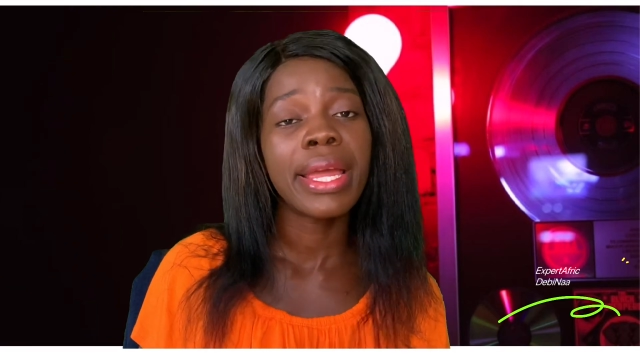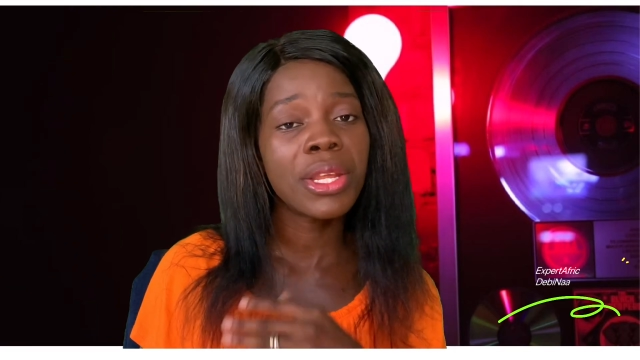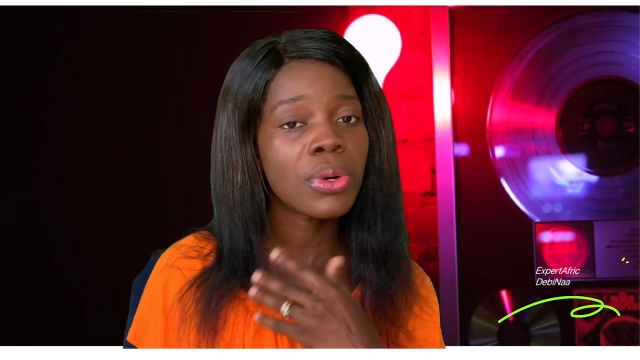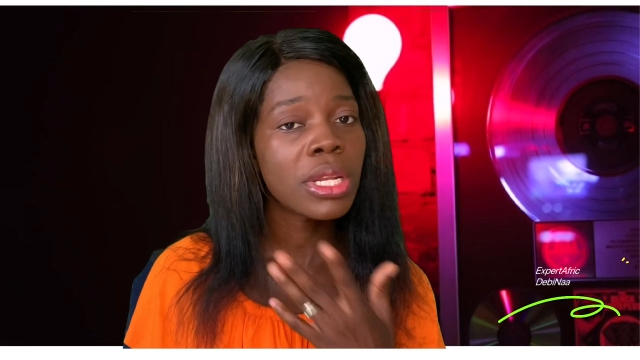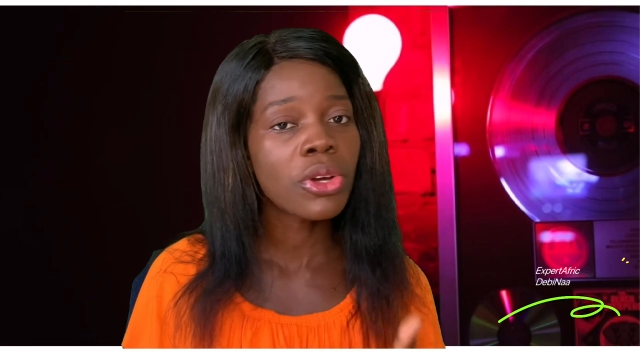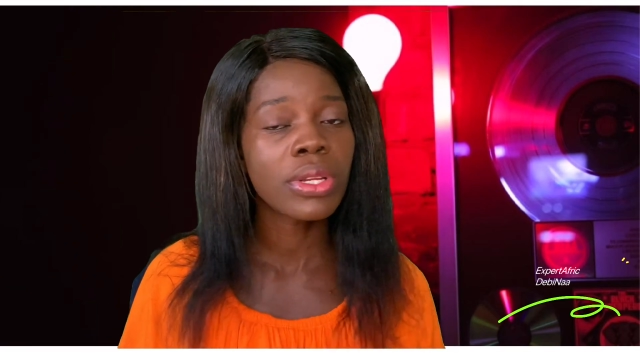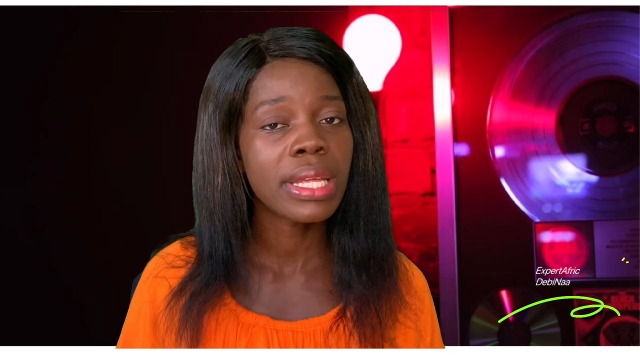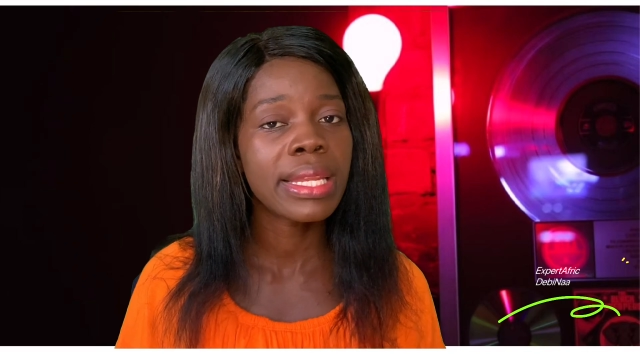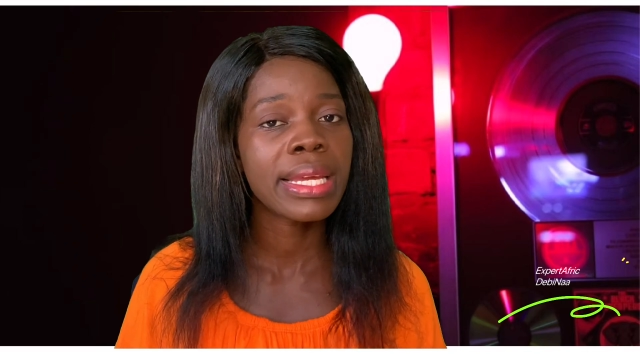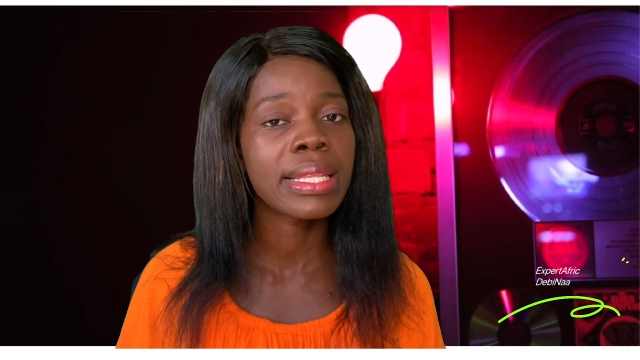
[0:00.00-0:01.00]
and they'll click on
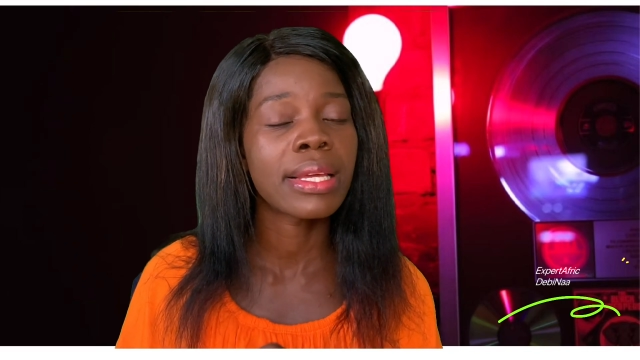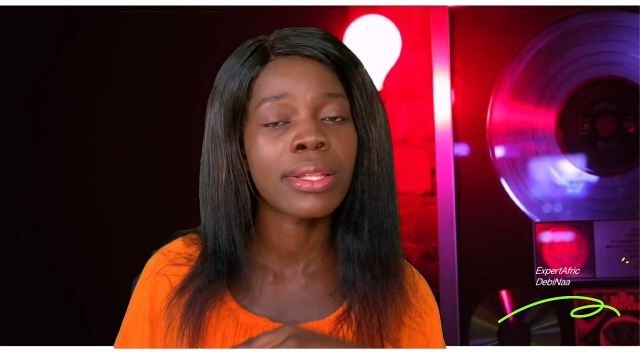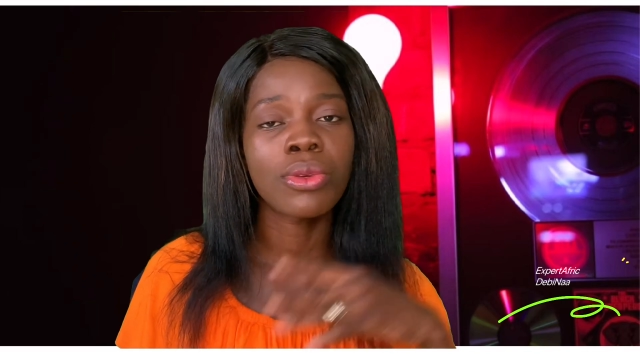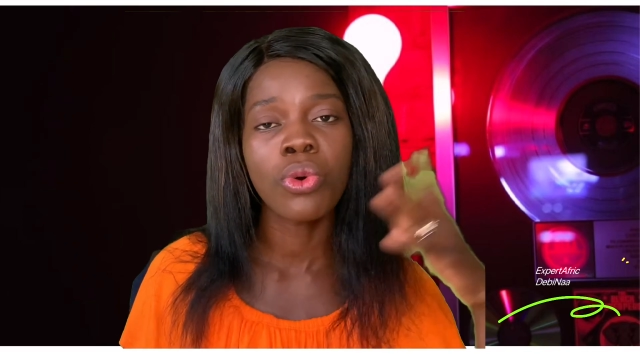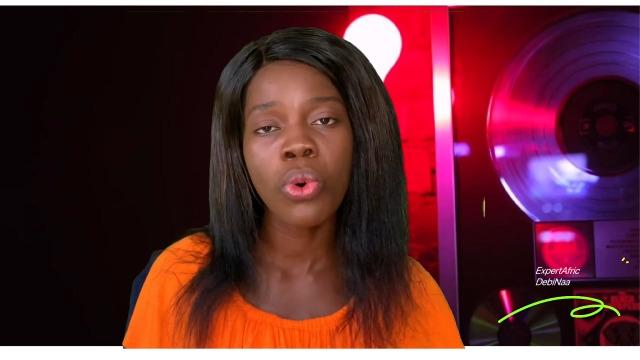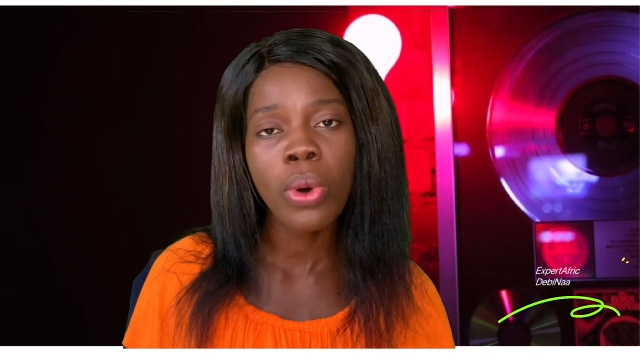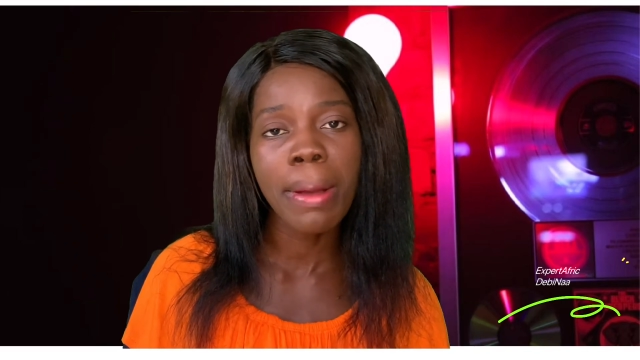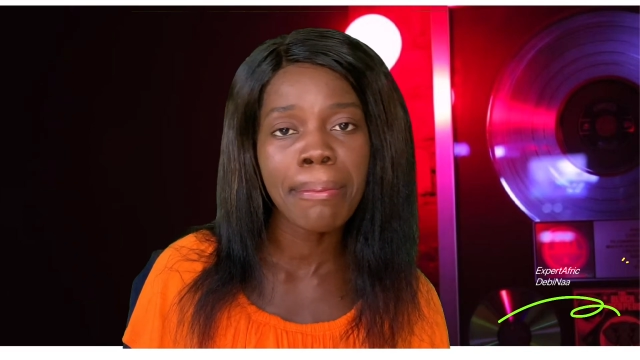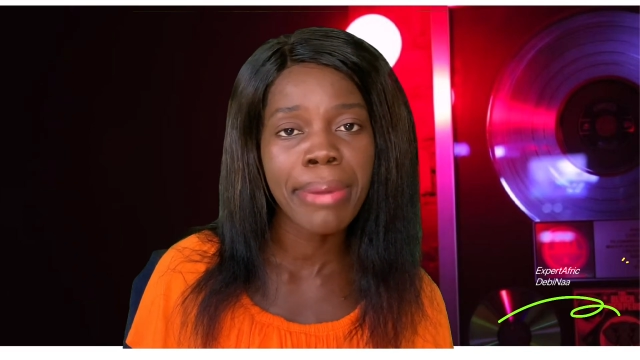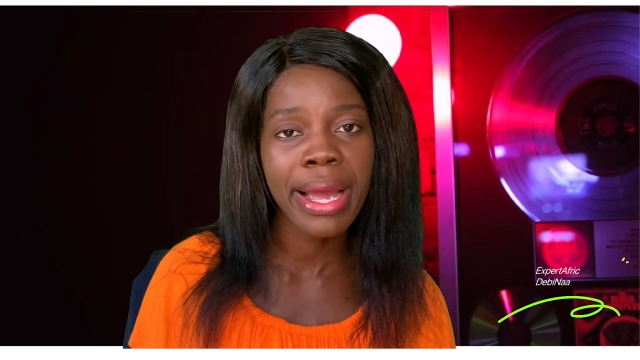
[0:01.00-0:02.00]
the link, then
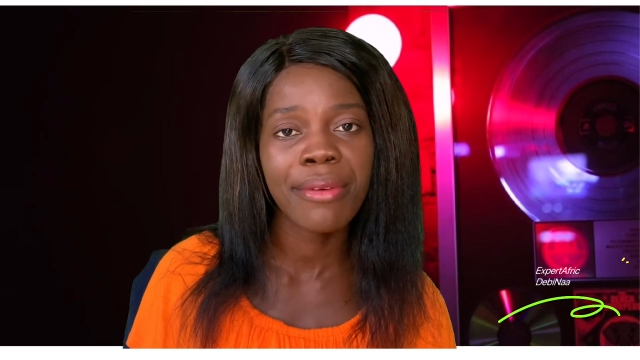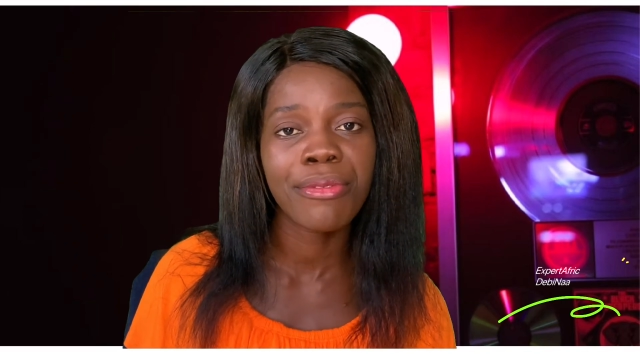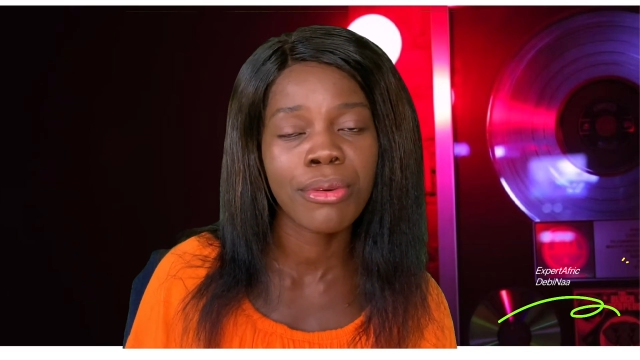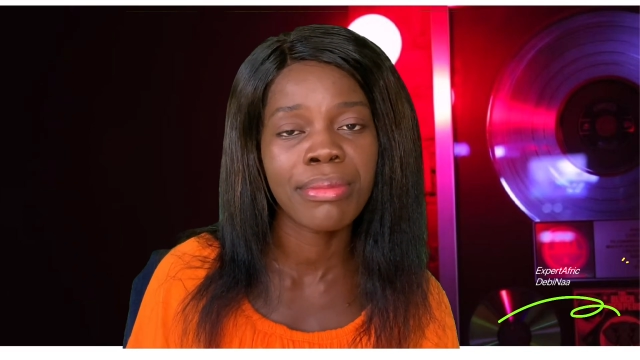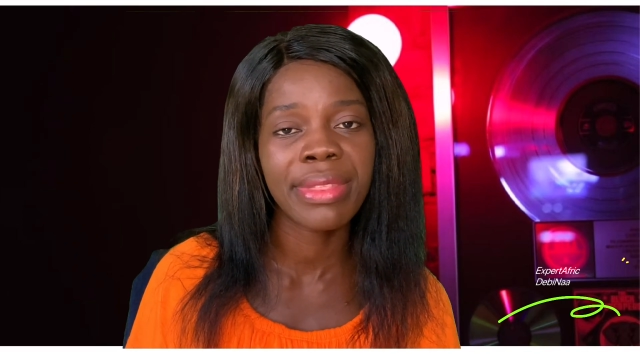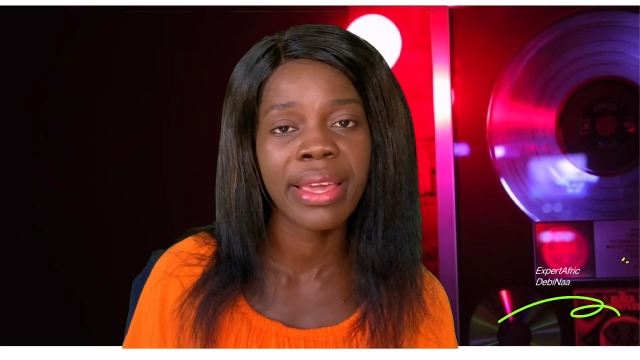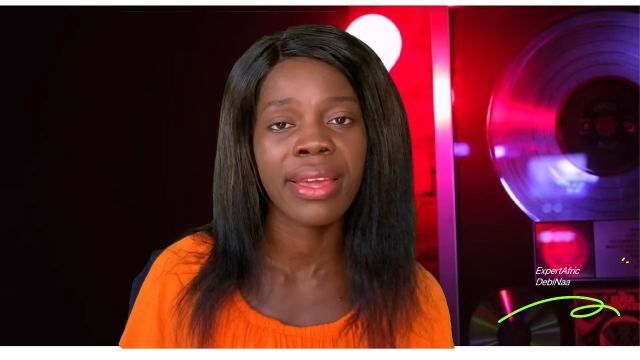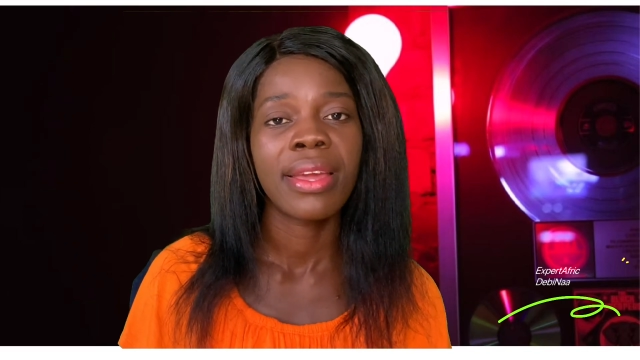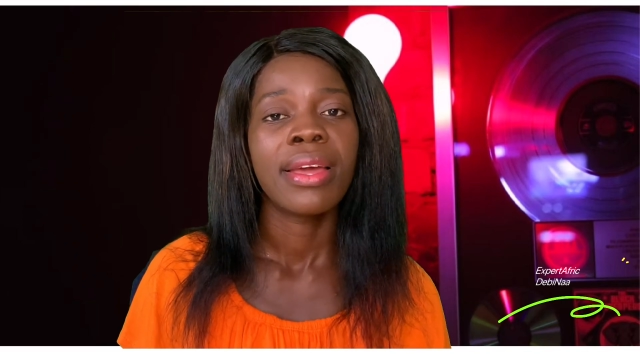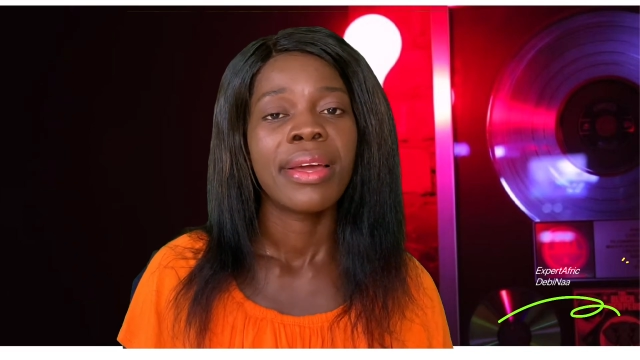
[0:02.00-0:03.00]
go and buy from the